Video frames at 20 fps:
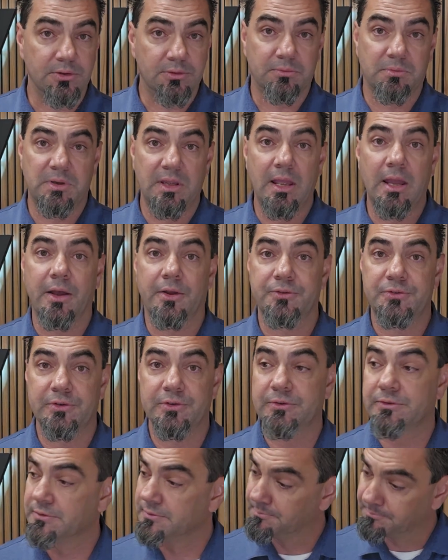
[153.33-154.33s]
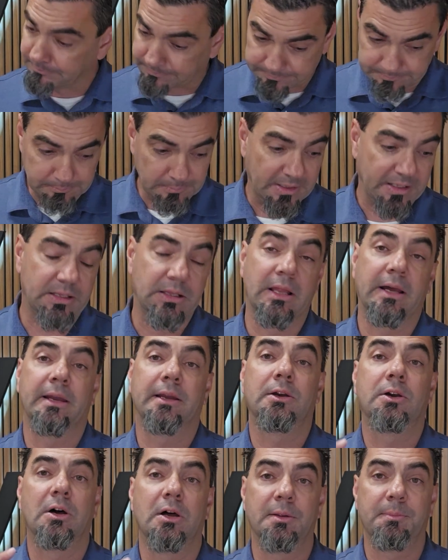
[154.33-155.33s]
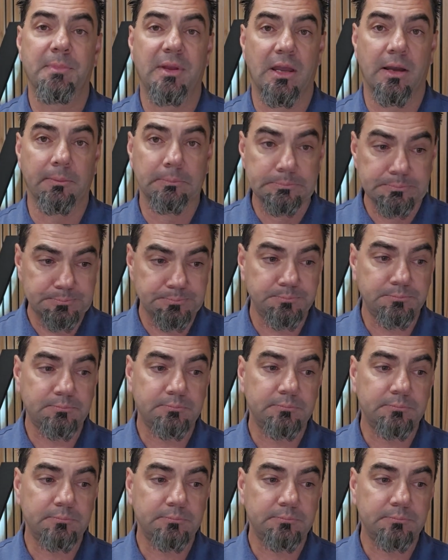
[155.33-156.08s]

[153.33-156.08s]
at 3 houses, my client called me up,